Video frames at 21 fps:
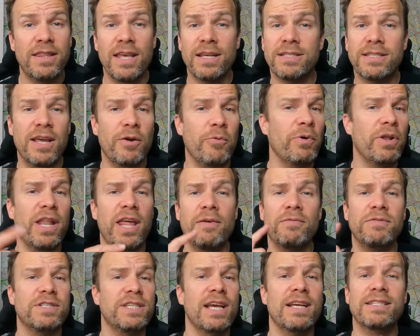This thing will
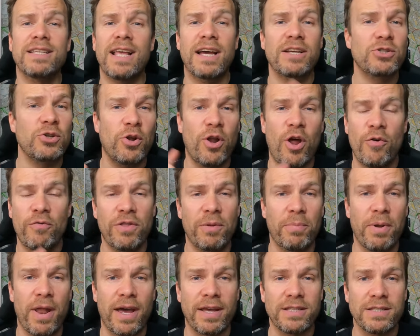leave zigzags all over the
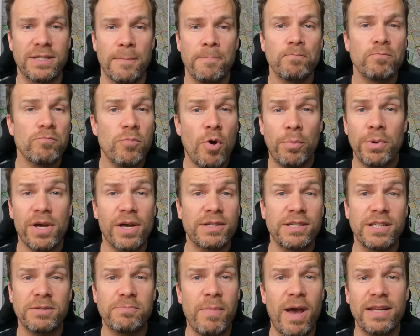place. But
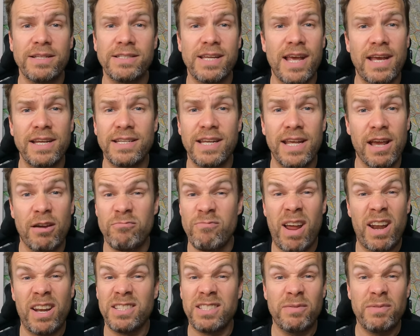because it's maintaining a
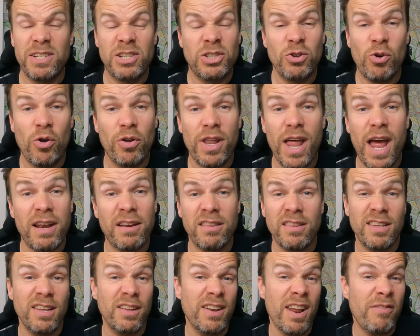relatively short
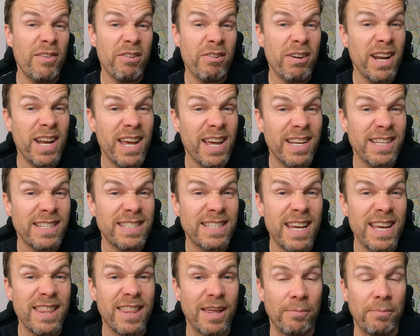length, you're never really going to
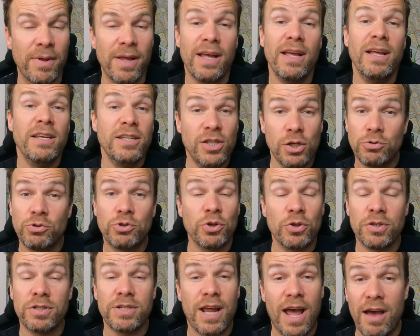see them. You
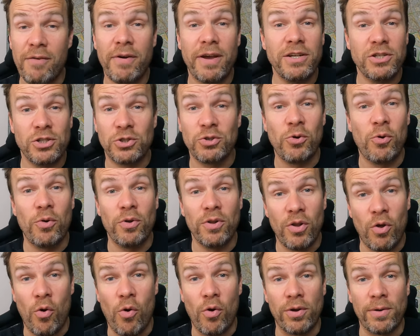just have a short
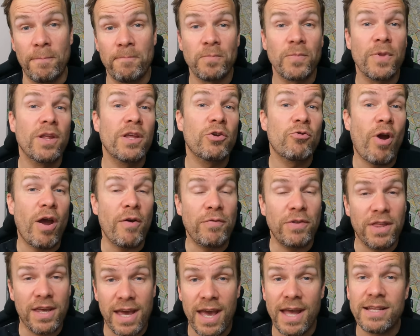lawn. Great
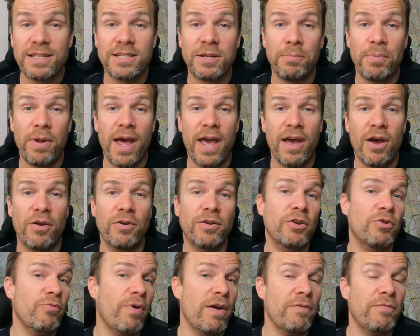for the kids to play
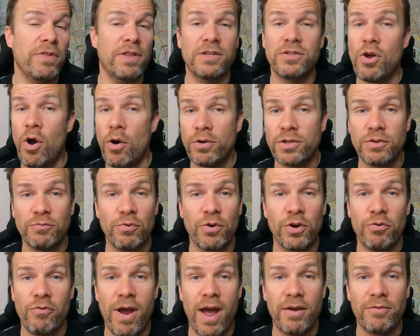on, great for the dog to
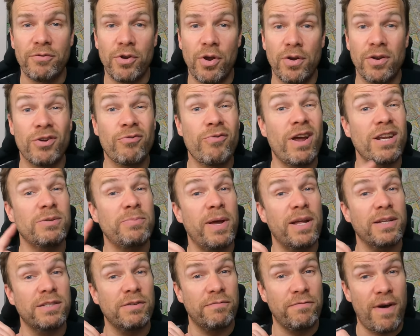run around on, great to be
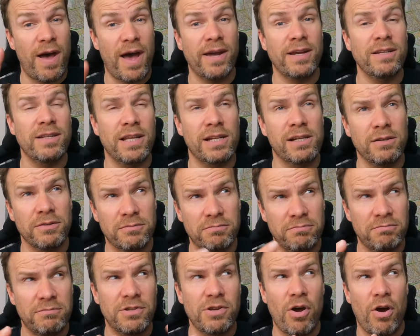able to find
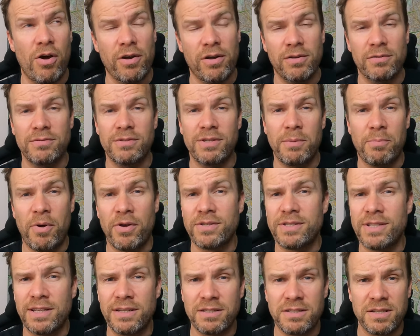little dog
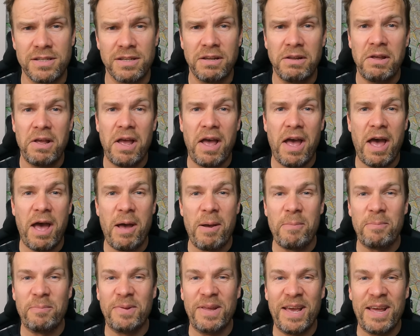deposits
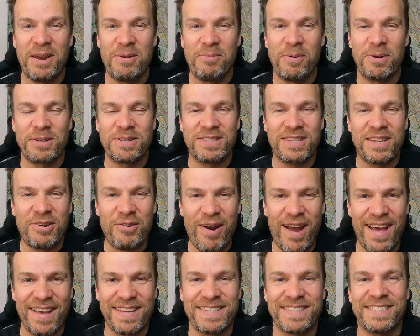um, in amongst the
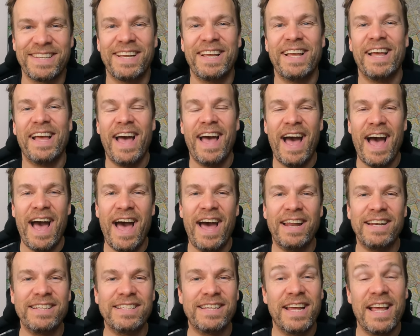grass.
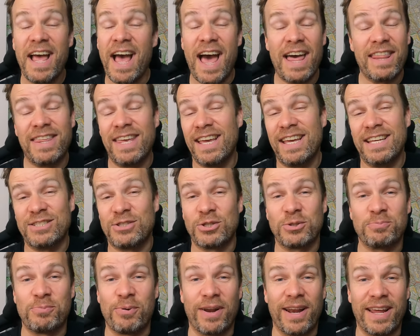And I think it's
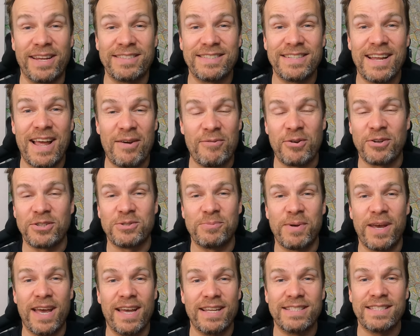just brilliant, I've got to
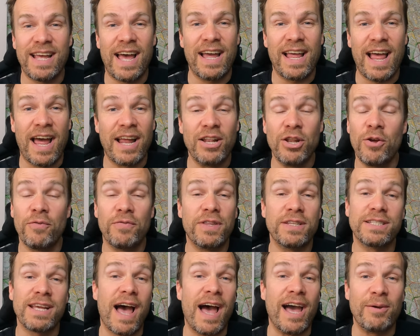admit. It's, I, I love
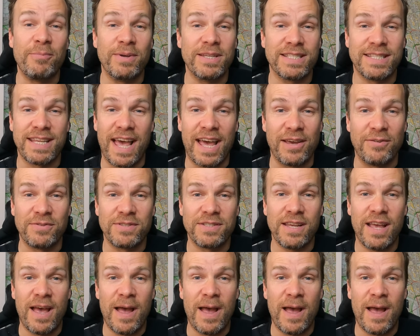the time it saves.